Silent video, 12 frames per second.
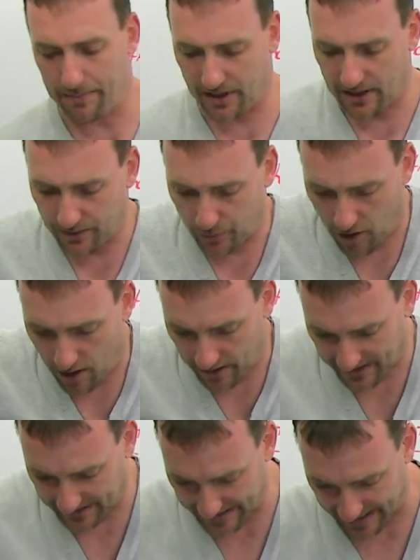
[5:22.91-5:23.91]
Because we're on the
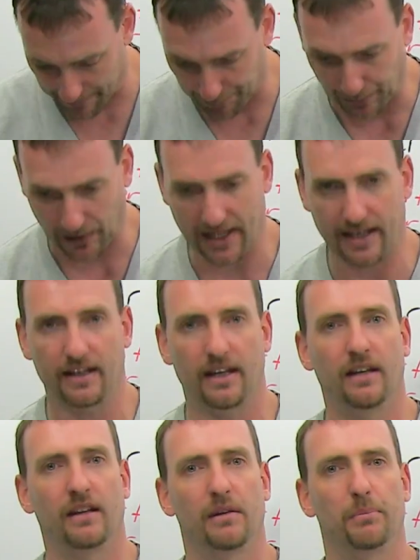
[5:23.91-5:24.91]
same plane
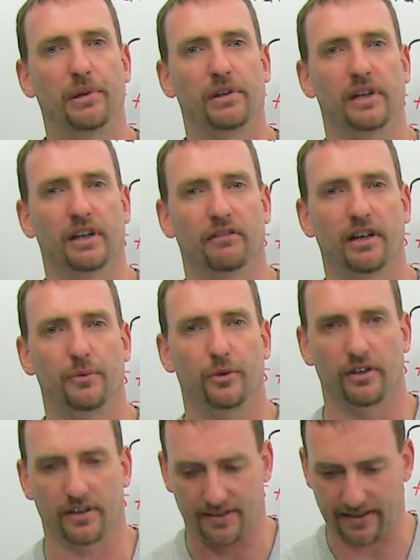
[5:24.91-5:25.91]
in the building, right? We're
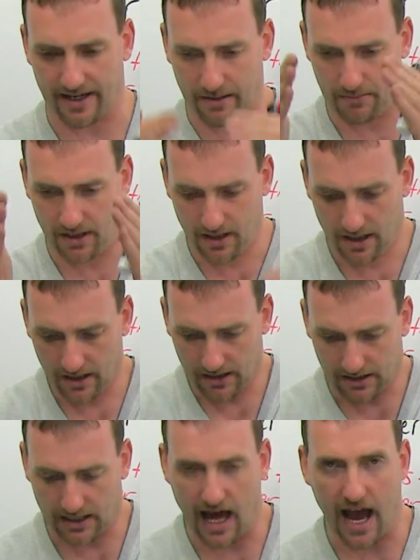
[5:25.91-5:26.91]
in the same
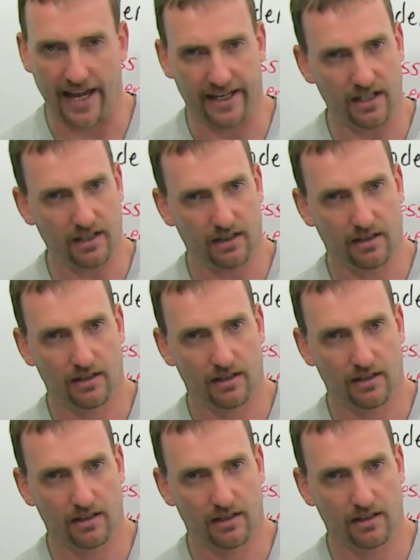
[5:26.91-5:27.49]
line,